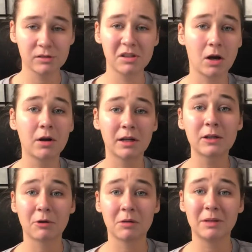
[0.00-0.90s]
they are an
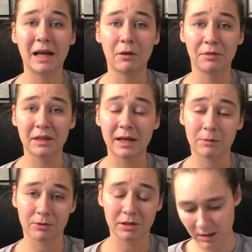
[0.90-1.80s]
incredibly healthy cat
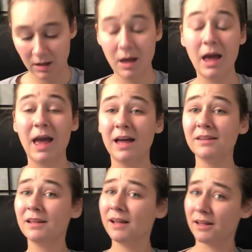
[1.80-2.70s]
breed.
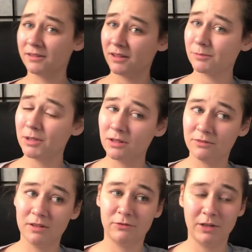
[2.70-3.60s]
And the last segment of
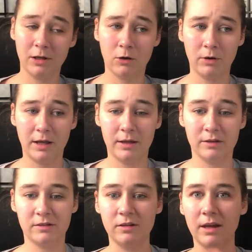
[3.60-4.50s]
this video
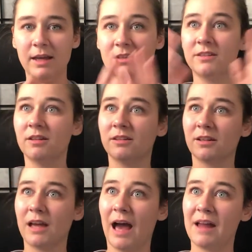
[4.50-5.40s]
is this a
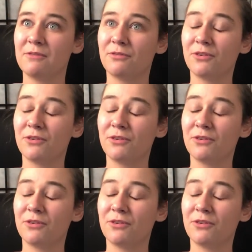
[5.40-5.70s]
cat for